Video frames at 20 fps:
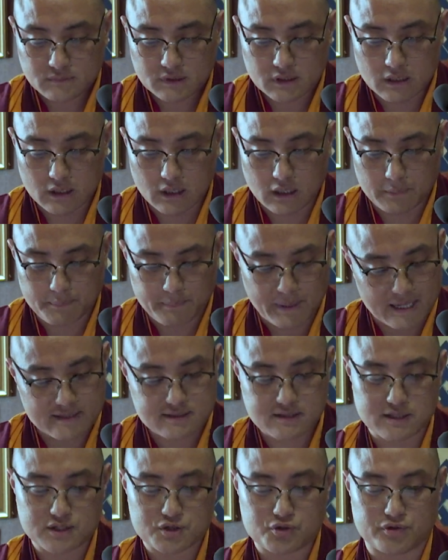
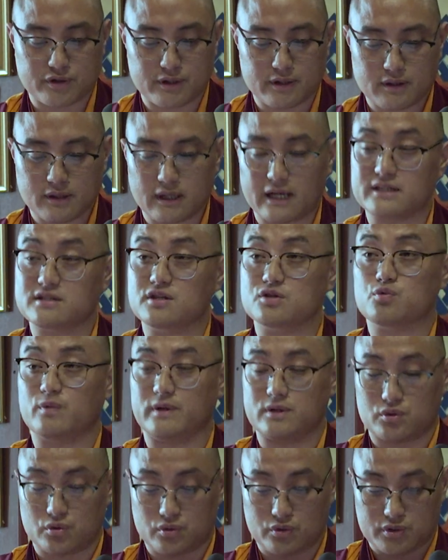past history, I just
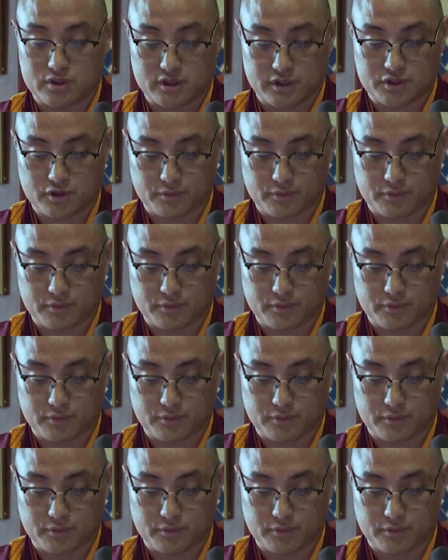want to touch